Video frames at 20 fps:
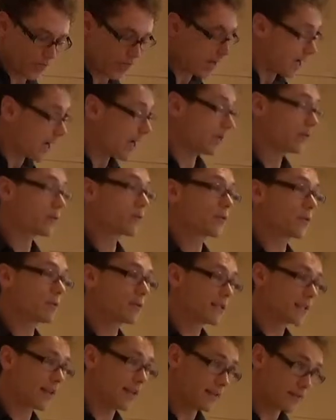yeah, had
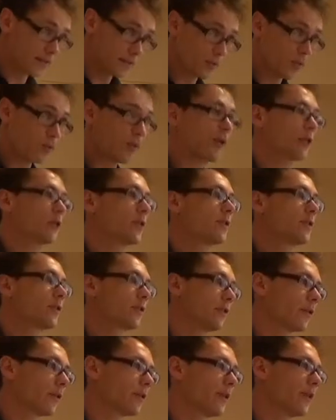substantive
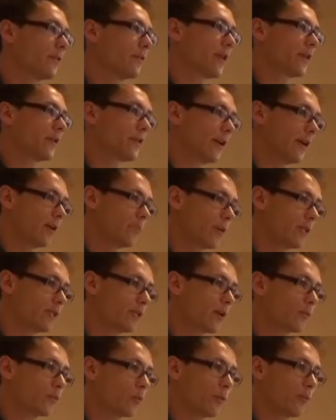questions on the different elements
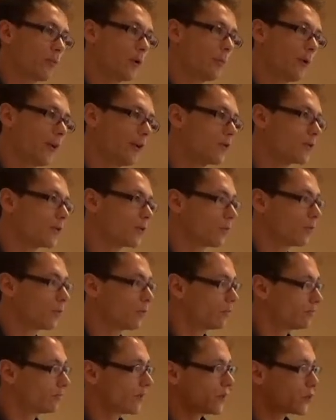that were prepared.
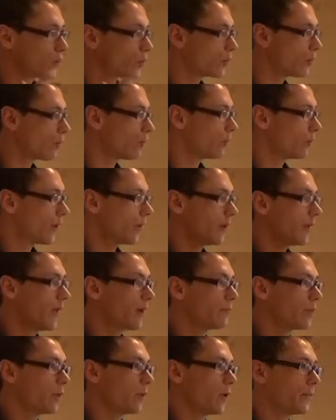So this showed a
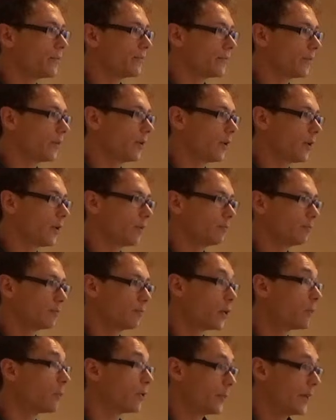level of
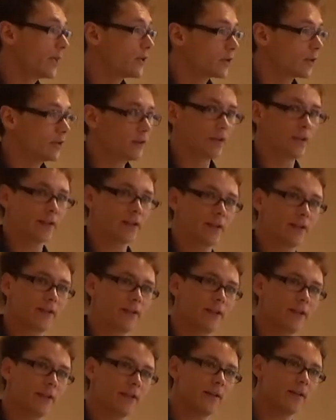preparation.
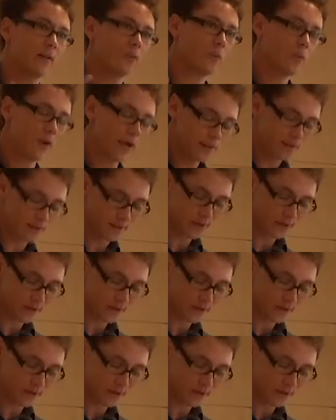They read